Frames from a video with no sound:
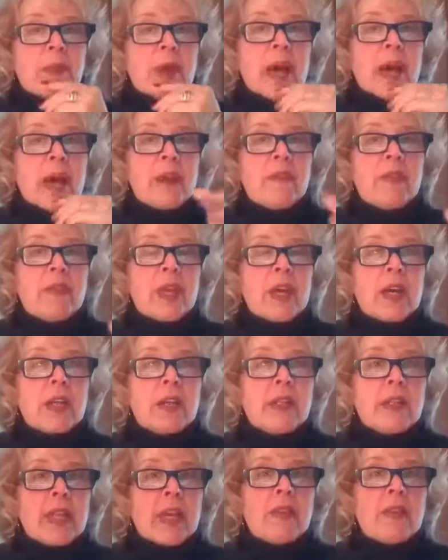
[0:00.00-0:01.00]
I out of
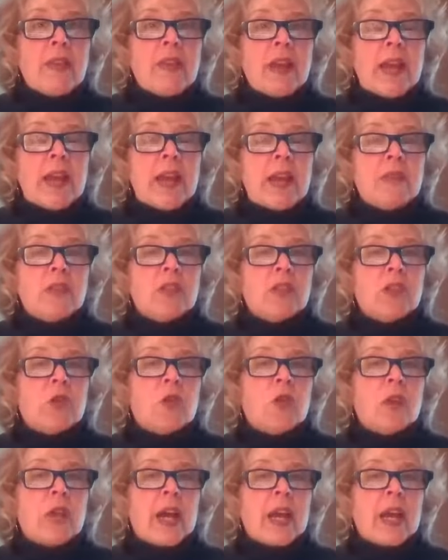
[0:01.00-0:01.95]
the ten that I have sold,